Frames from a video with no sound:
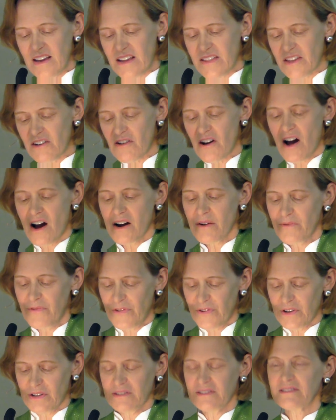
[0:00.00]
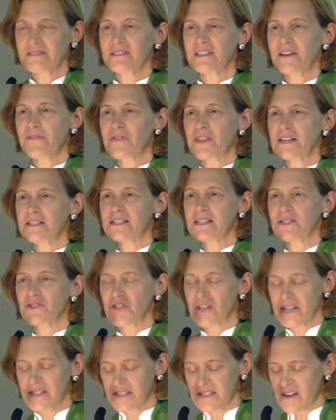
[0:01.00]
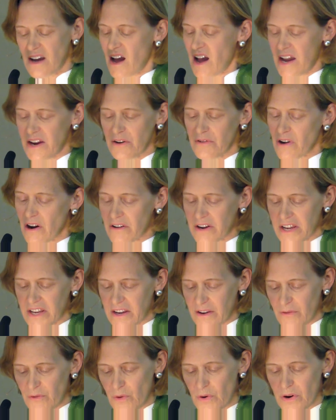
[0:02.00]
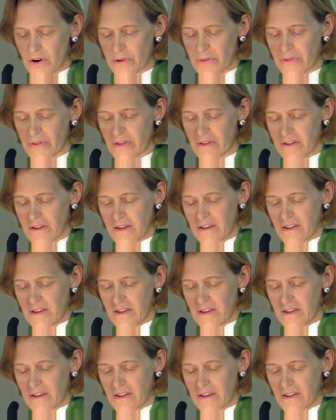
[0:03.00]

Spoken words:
They're harmful if they suggest a hierarchy of worth.